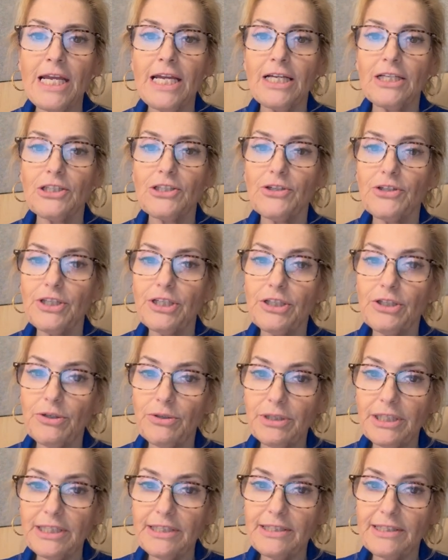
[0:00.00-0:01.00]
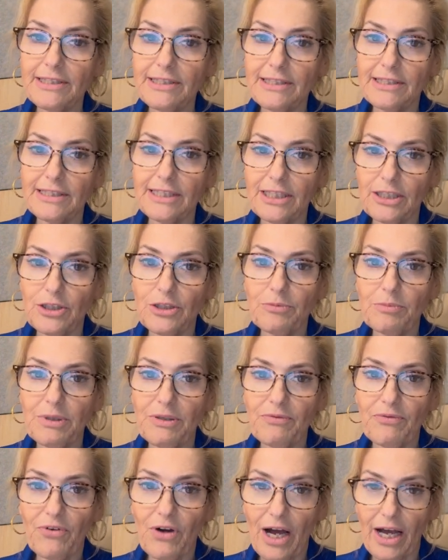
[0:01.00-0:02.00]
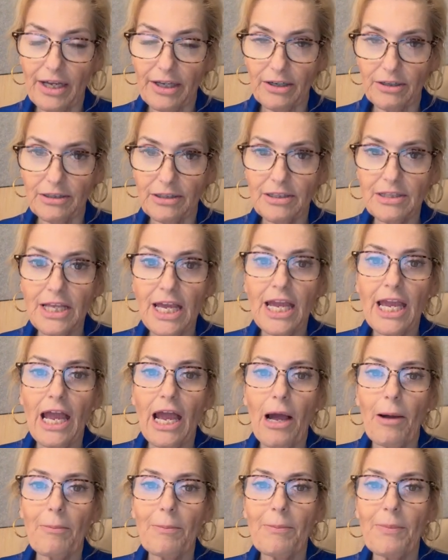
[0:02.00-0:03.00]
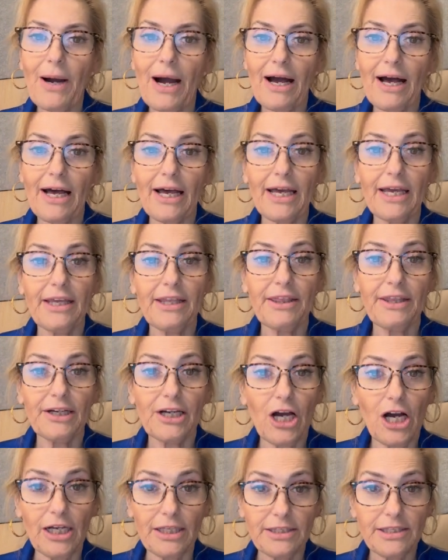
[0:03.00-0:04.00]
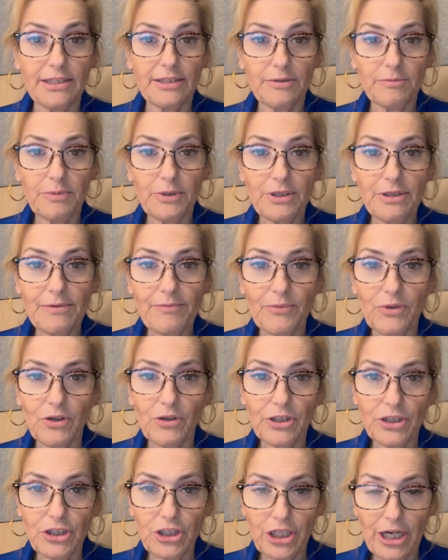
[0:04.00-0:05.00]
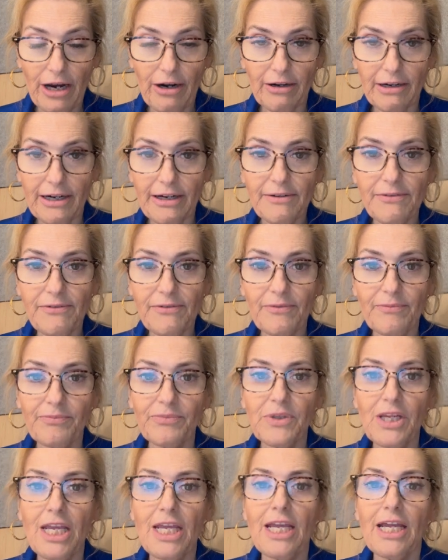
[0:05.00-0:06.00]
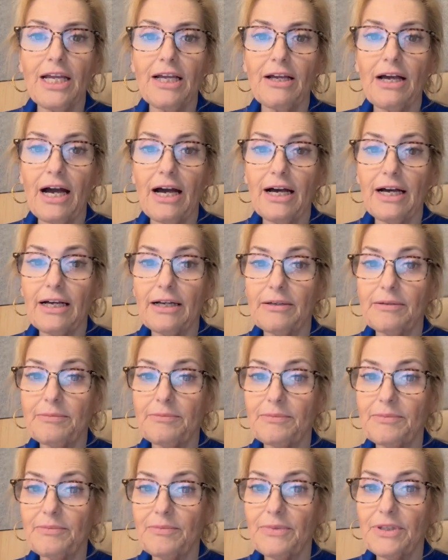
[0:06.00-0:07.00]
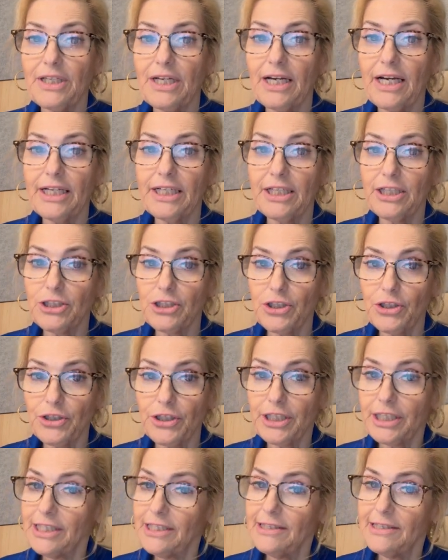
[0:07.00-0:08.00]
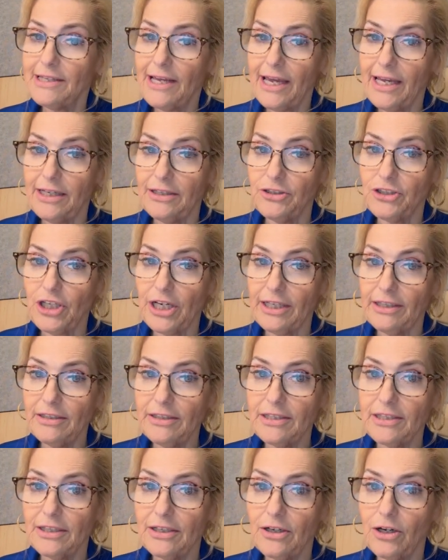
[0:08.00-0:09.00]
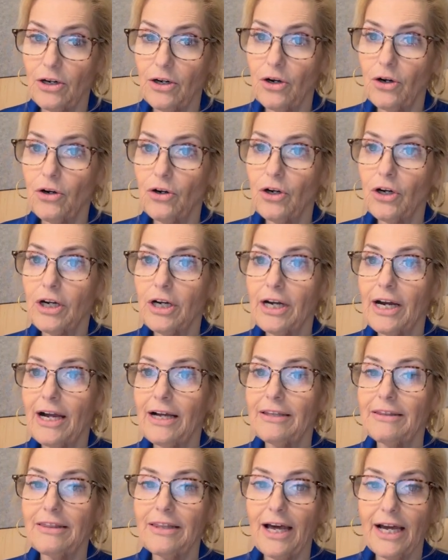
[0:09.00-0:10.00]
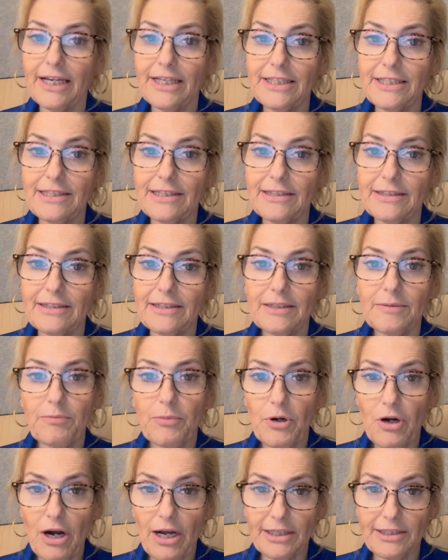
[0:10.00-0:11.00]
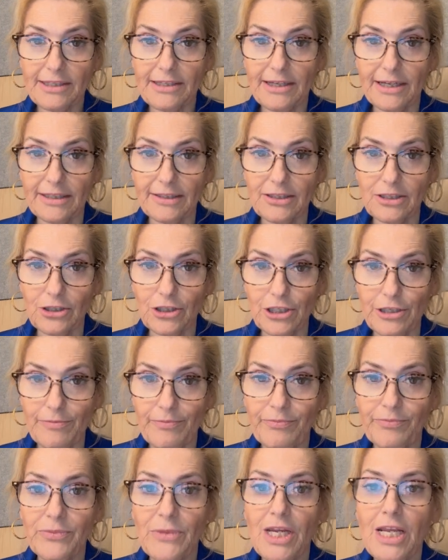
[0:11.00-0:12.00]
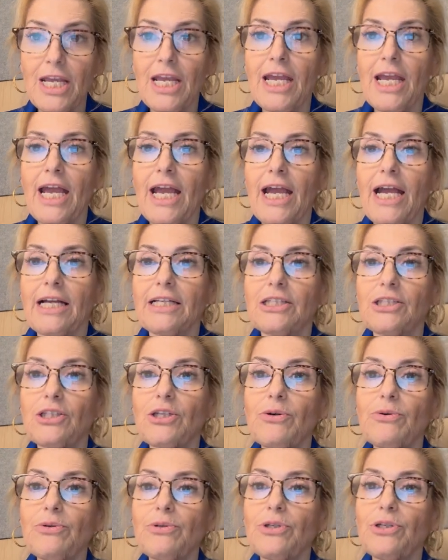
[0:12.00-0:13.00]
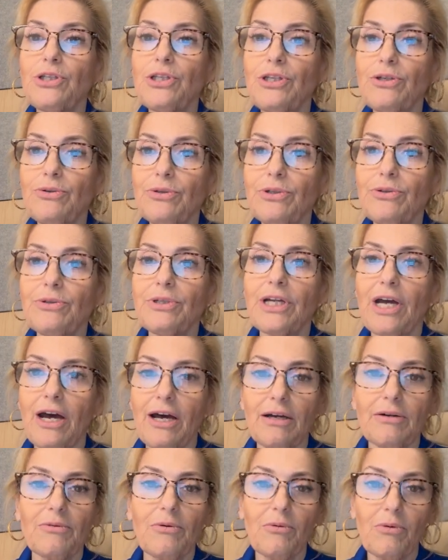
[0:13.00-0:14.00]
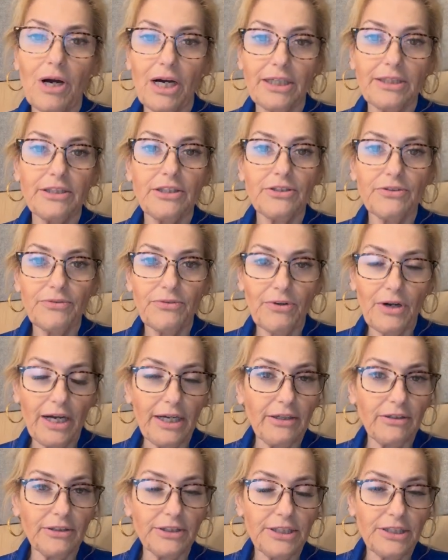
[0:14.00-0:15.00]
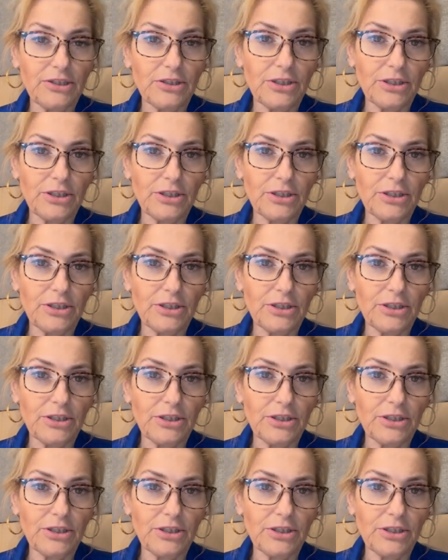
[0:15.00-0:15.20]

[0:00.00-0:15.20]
So the notices need to be filed by the constable or sheriff, um, an attorney's agent, or a licensed processor. So you do not want to file these